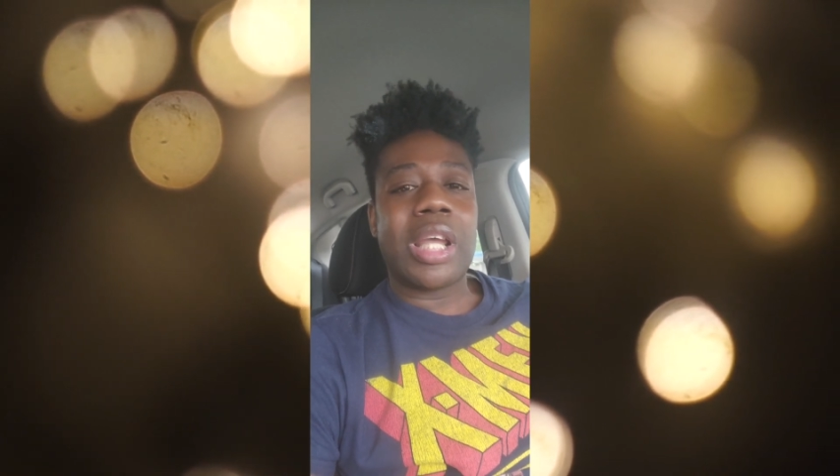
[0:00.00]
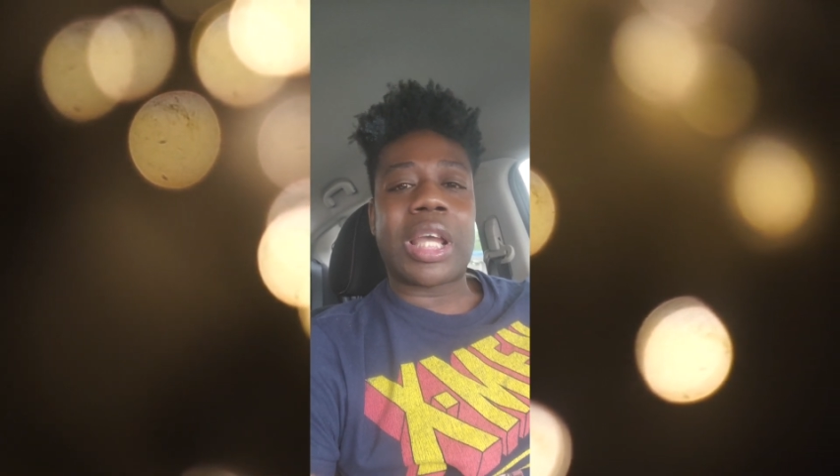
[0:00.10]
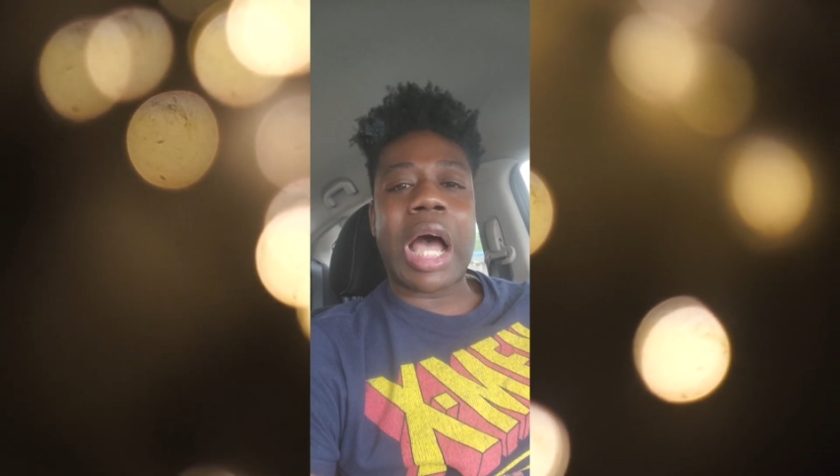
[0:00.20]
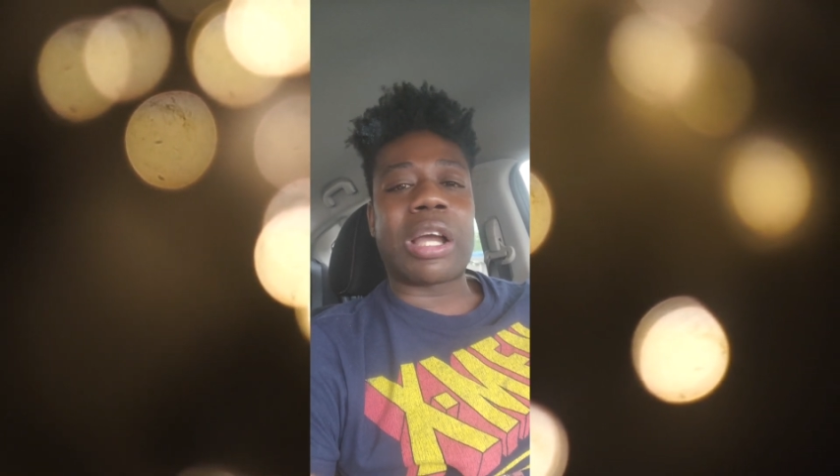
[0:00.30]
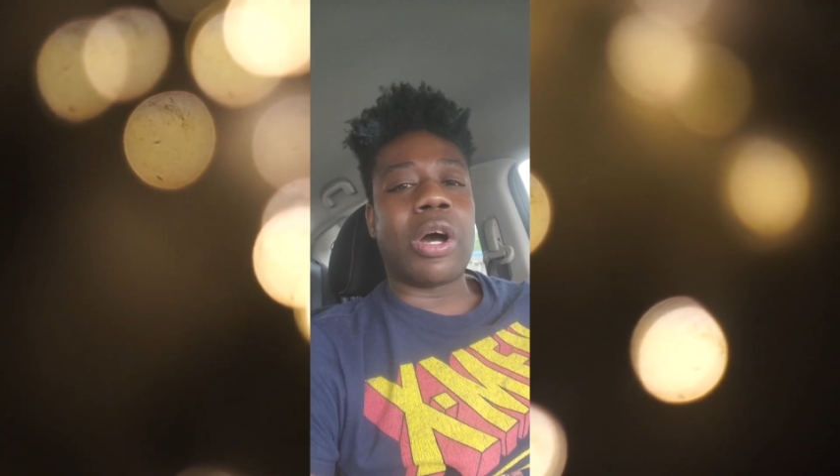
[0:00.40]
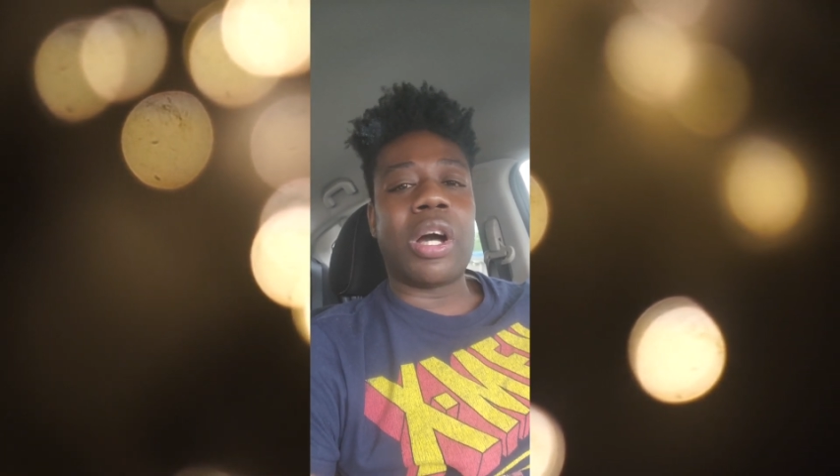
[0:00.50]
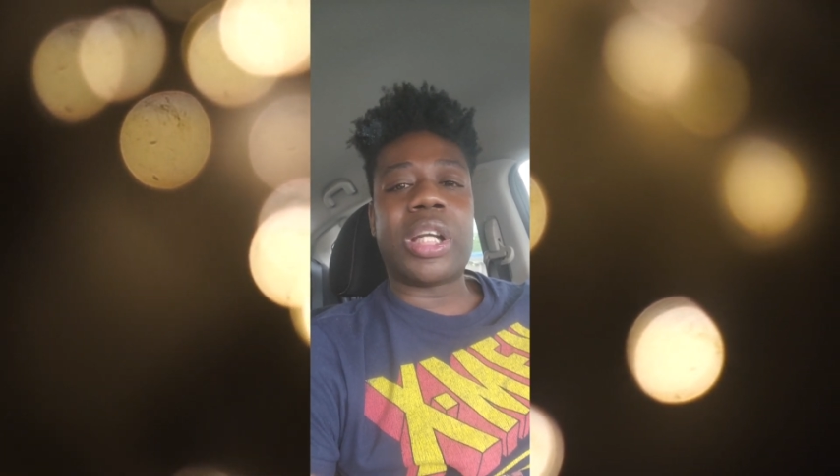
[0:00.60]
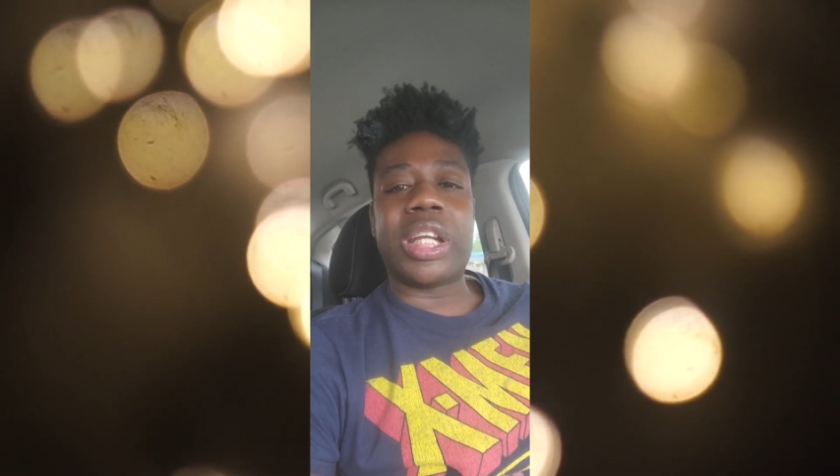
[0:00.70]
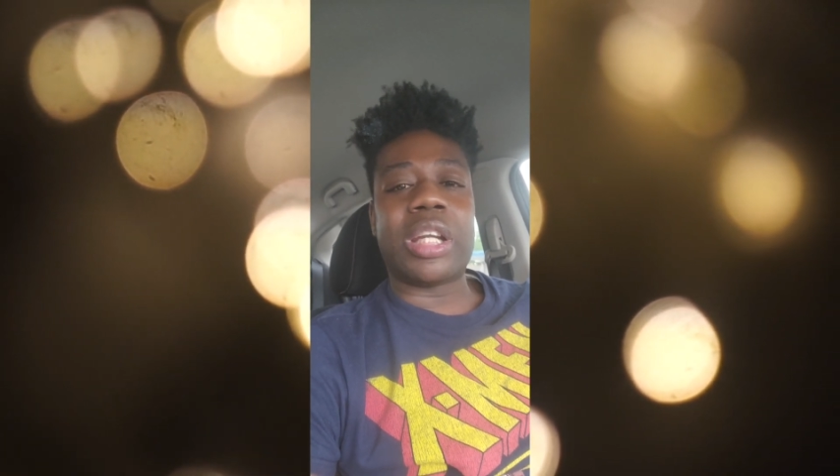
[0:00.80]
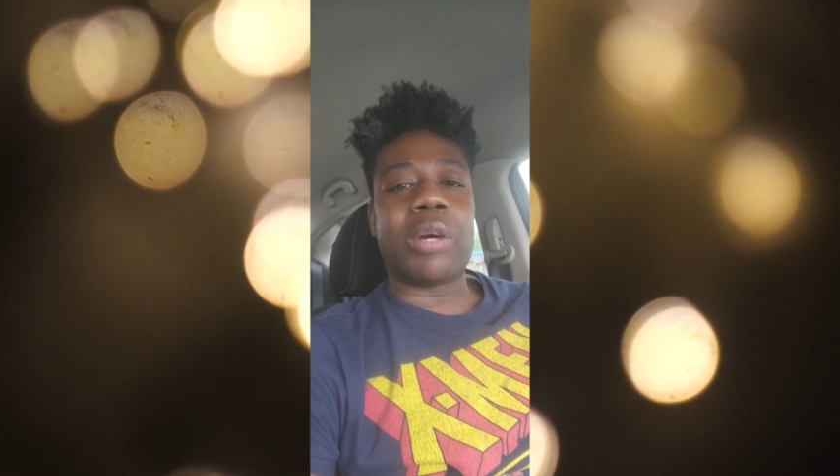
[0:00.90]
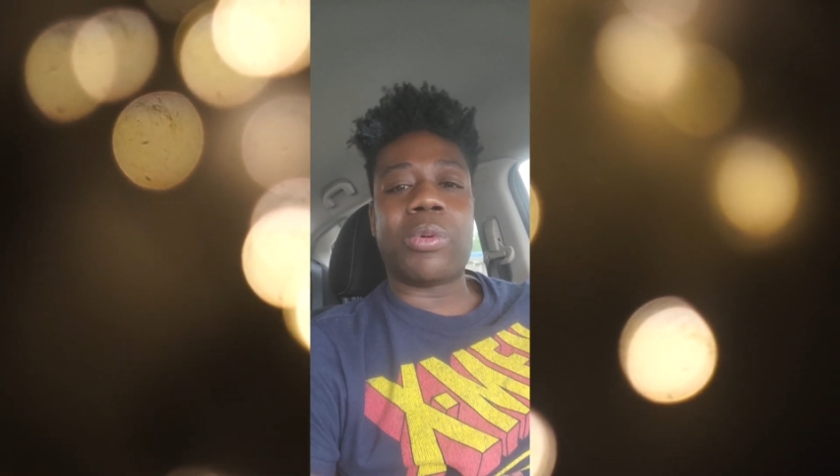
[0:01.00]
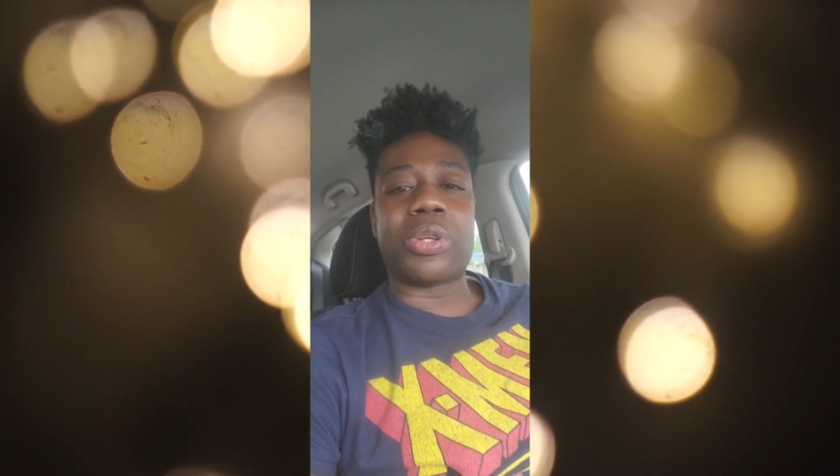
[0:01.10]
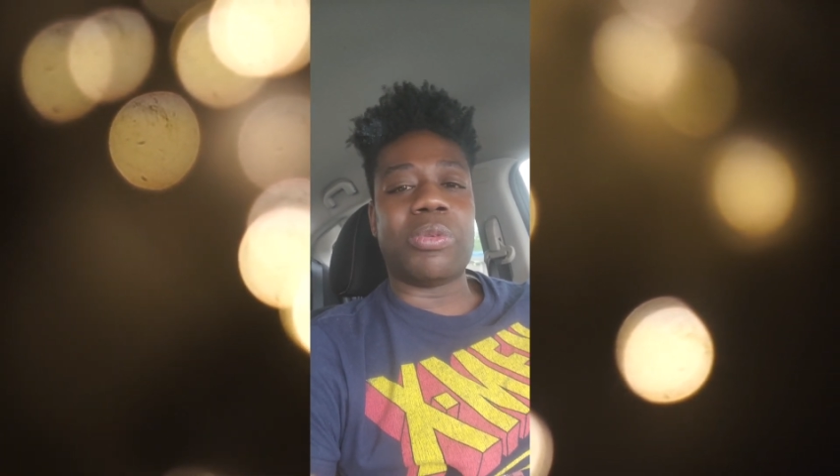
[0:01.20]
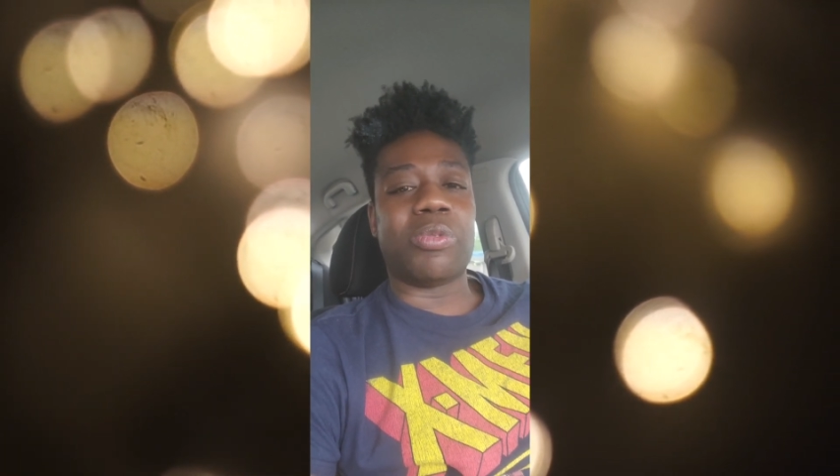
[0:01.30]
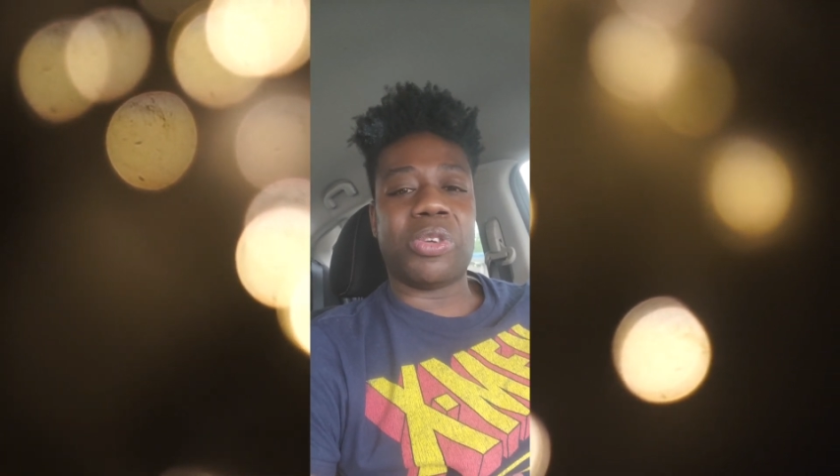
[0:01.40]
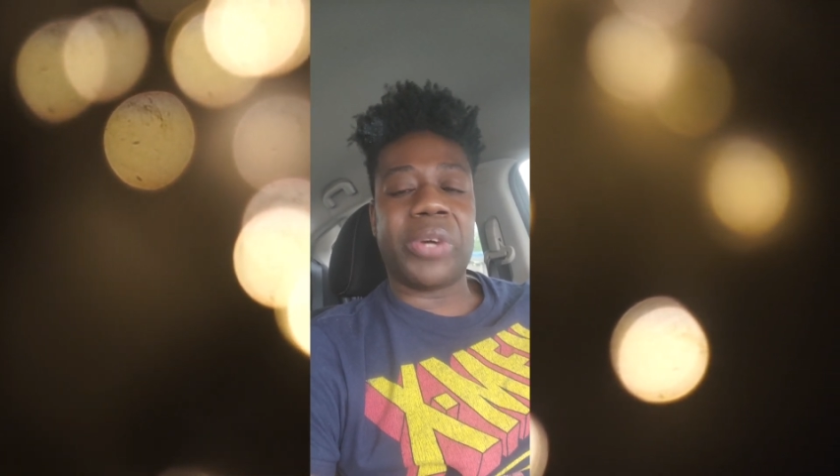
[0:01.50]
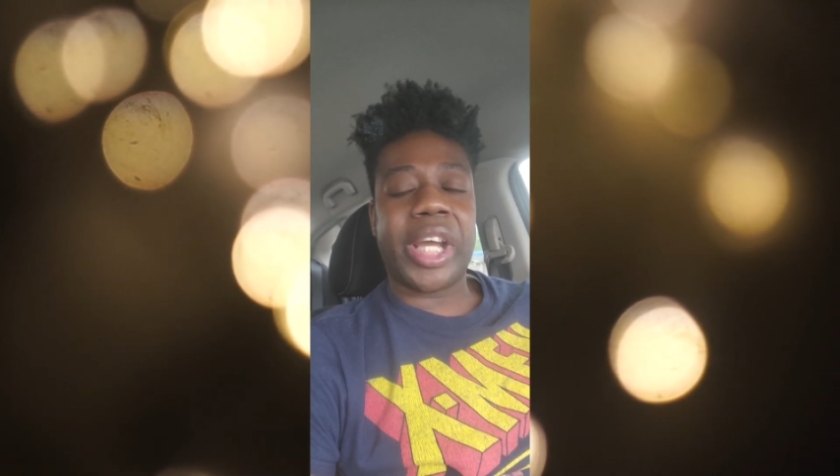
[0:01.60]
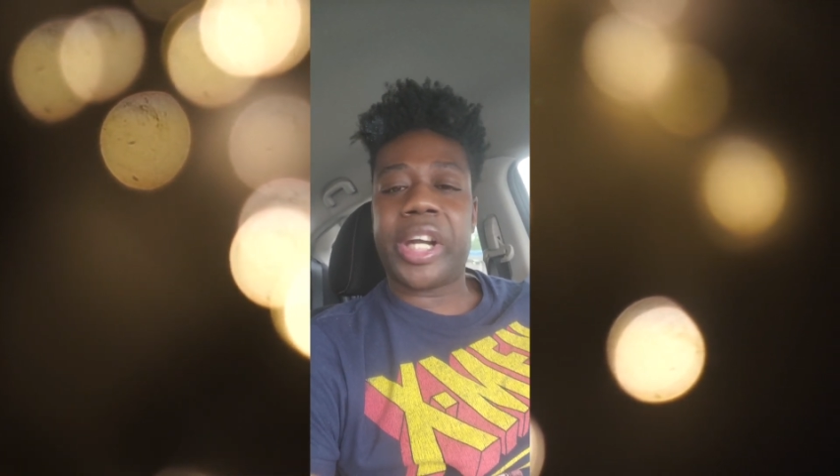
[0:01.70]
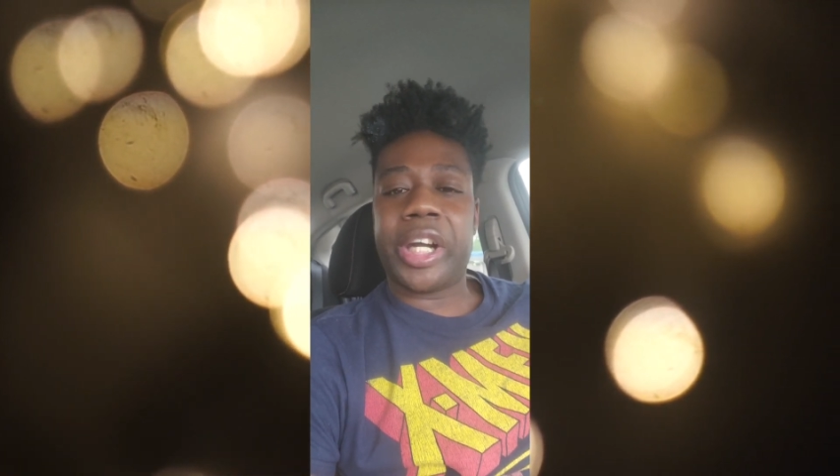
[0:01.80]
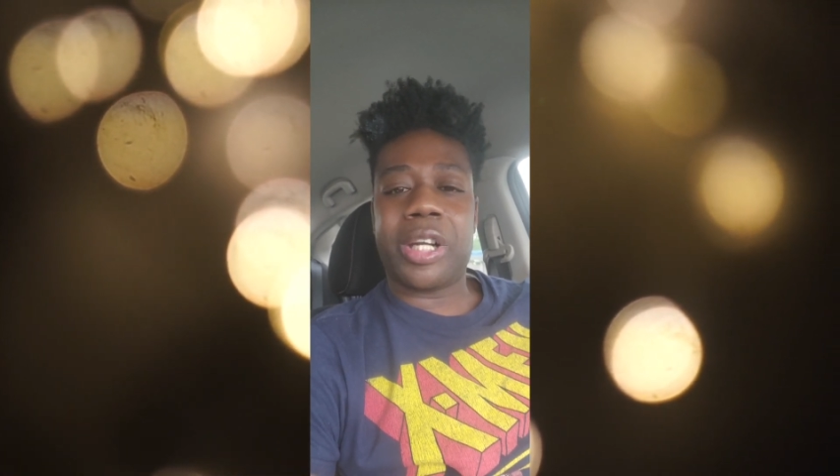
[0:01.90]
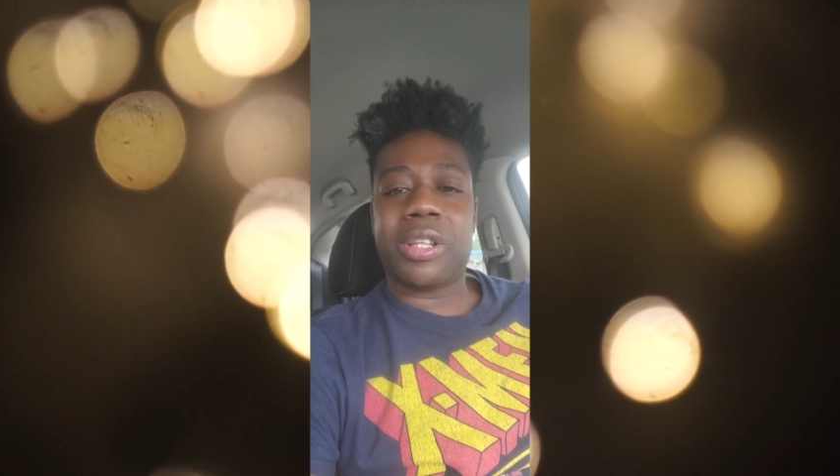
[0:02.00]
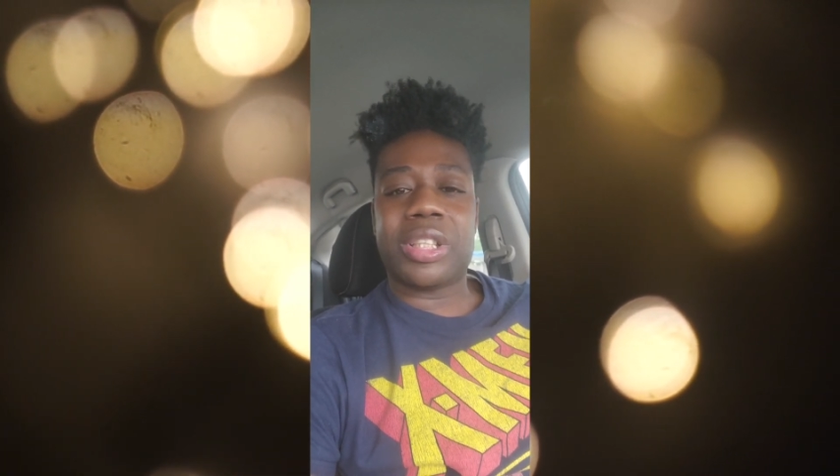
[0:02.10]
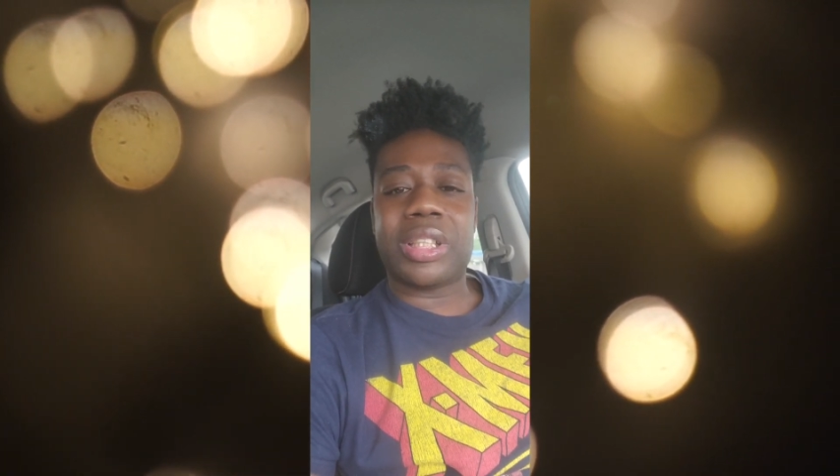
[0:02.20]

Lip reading: Gone in there. You read her.